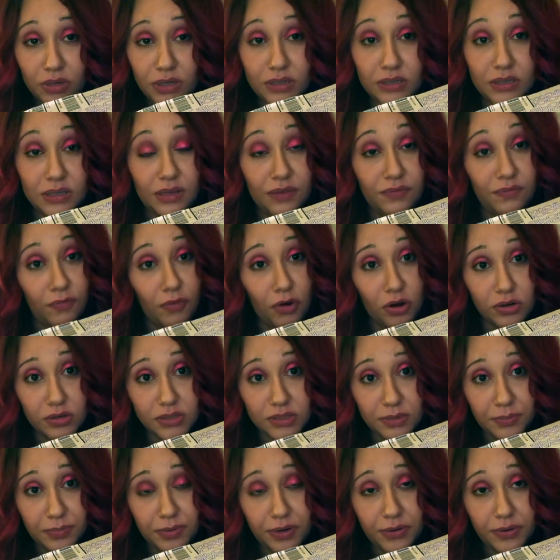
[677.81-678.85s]
is the far
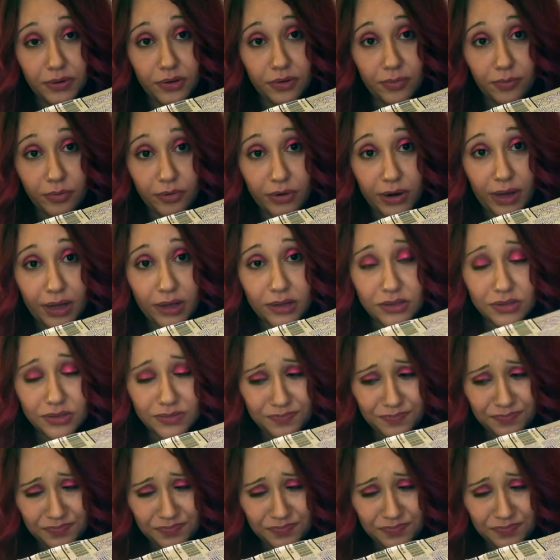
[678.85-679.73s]
superior brand.